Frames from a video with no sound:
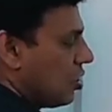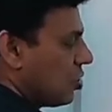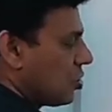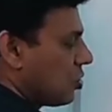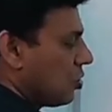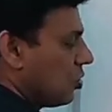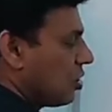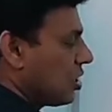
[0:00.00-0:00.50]

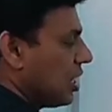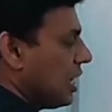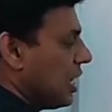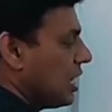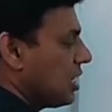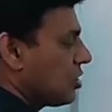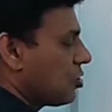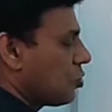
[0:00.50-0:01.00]
So
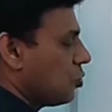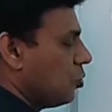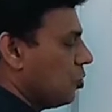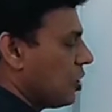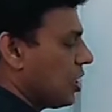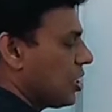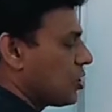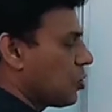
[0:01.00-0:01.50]
these
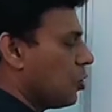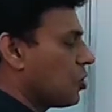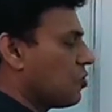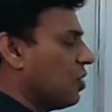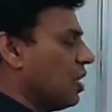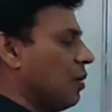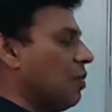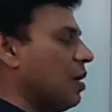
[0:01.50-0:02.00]
two
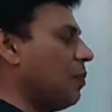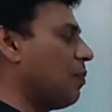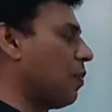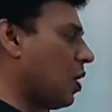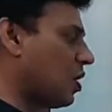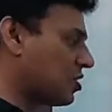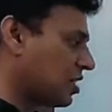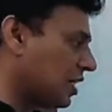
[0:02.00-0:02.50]
ratios will be
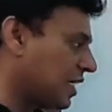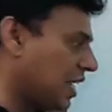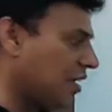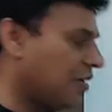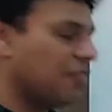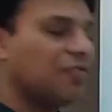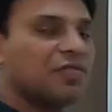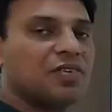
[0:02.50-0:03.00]

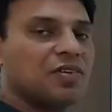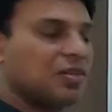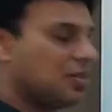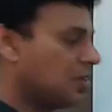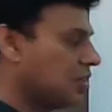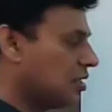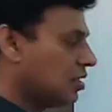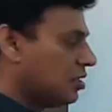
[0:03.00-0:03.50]
positive.
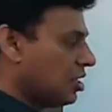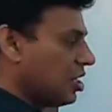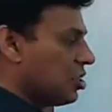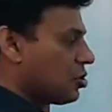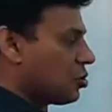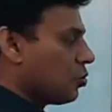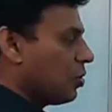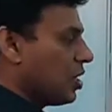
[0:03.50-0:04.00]

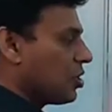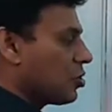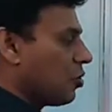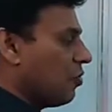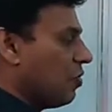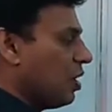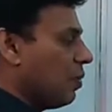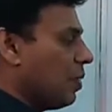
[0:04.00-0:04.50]
These two
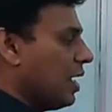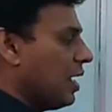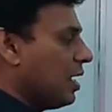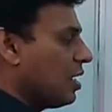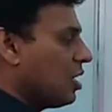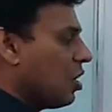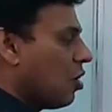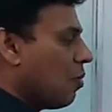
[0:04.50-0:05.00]
ratios will
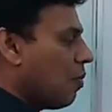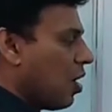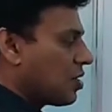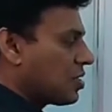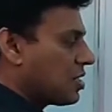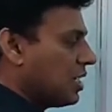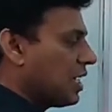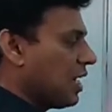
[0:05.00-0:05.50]
be
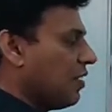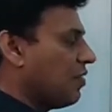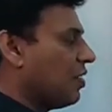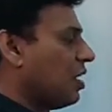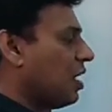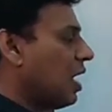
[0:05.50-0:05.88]
positive